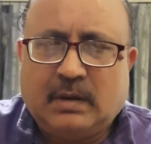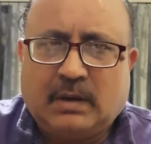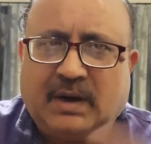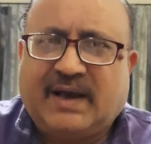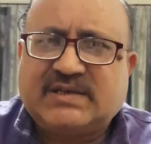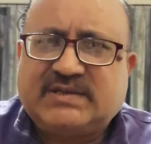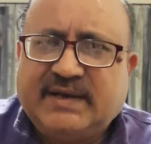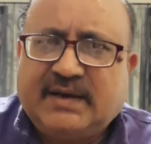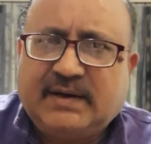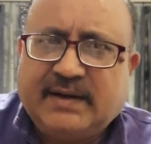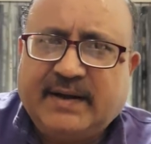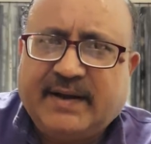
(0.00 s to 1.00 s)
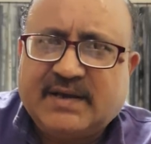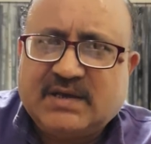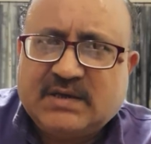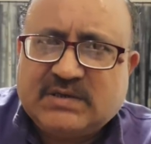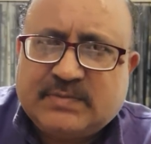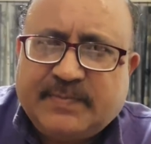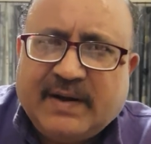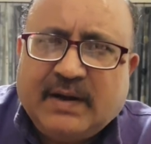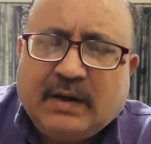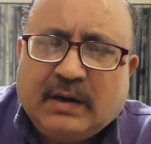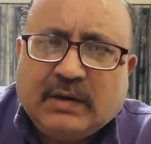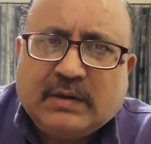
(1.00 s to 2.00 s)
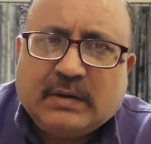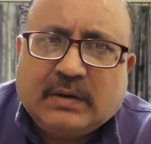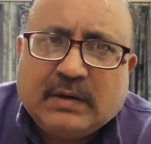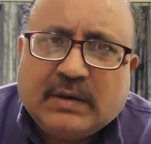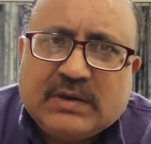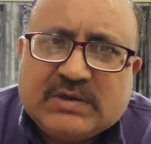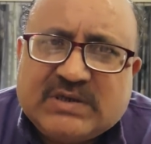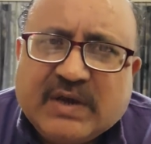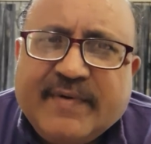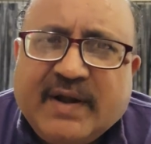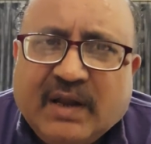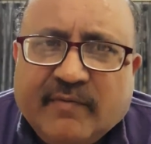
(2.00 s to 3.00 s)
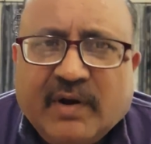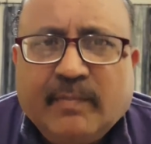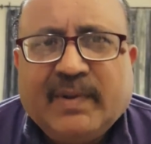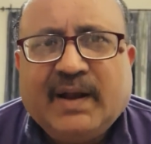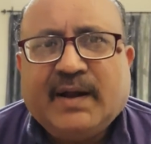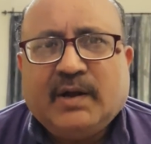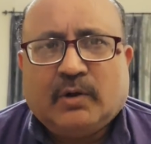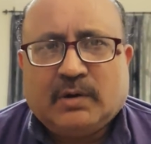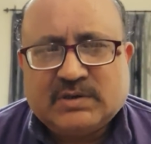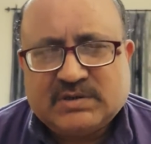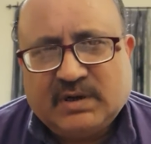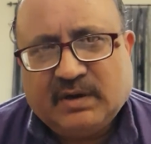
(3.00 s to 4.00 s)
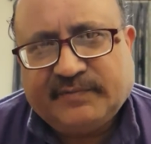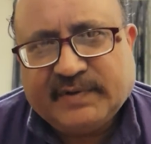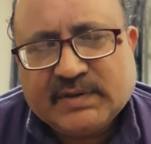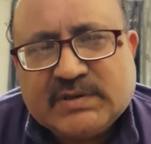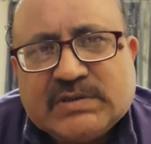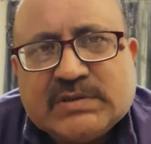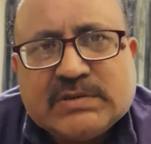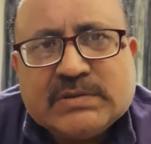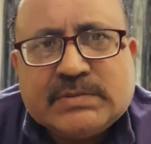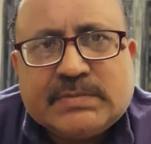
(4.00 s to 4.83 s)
Last year, India spent $71 billion in defense.